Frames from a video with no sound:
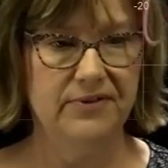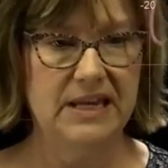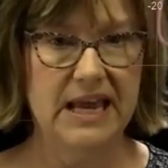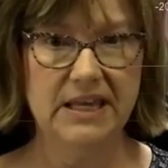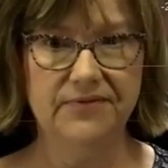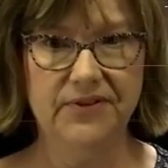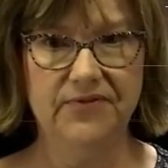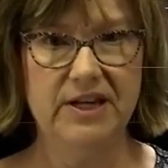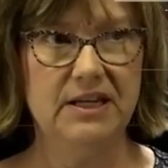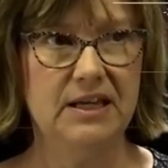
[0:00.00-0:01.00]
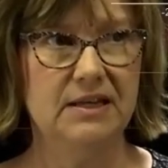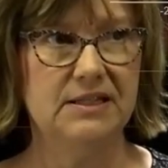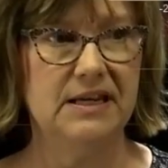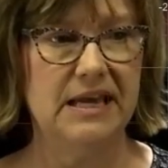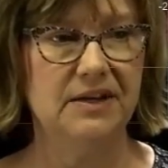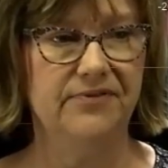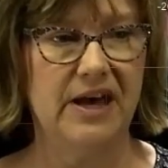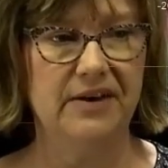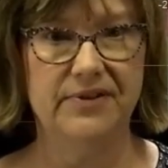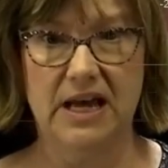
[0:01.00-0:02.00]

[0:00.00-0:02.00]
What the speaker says: -infinity to -5,